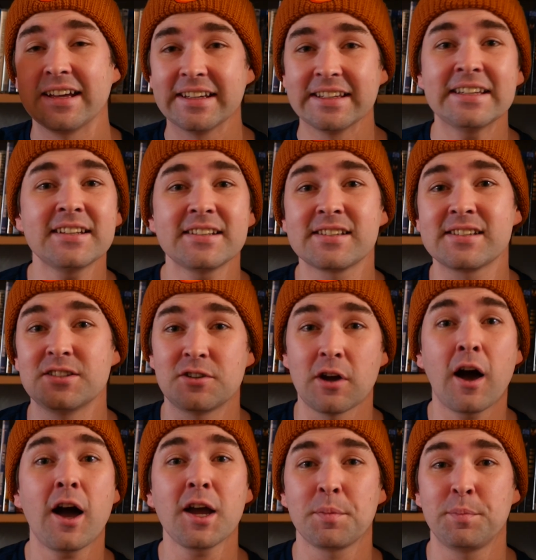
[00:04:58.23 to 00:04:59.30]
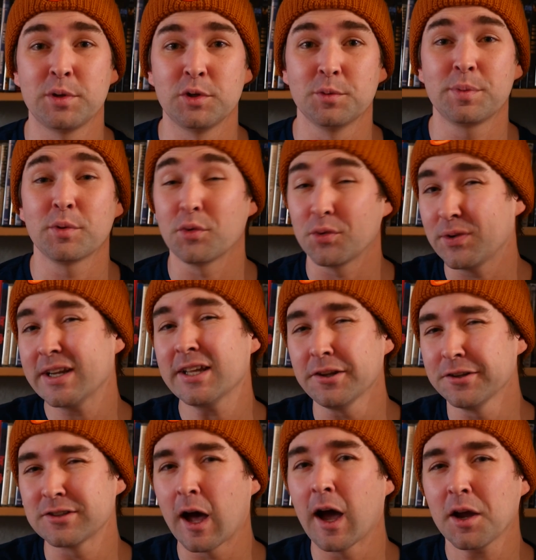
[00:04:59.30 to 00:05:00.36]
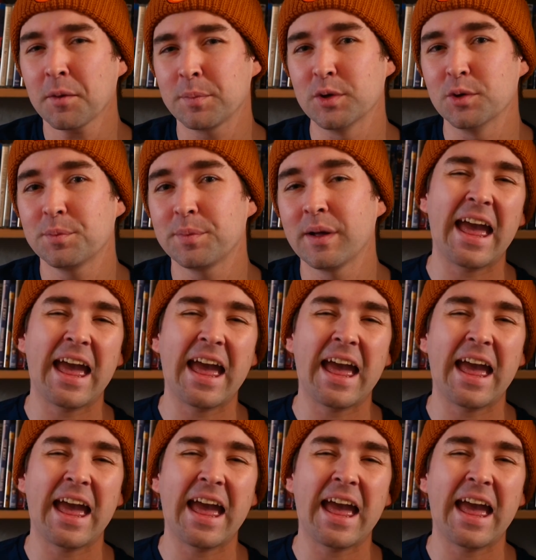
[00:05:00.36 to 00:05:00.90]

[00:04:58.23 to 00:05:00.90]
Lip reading: eats dog poop, real dog poop.